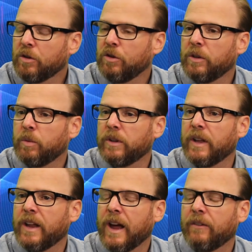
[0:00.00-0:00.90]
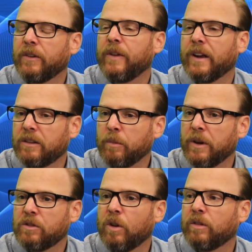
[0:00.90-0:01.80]
So usually when they have advanced
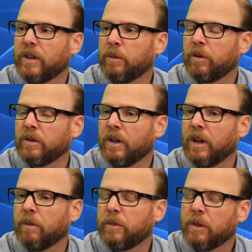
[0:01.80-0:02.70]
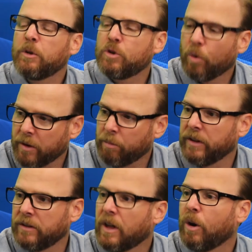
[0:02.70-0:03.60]
dementia, Alzheimer's, um, the majority
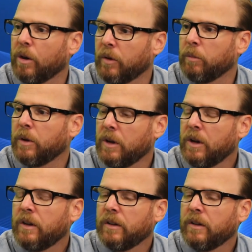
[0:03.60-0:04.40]
of the places, not all of them,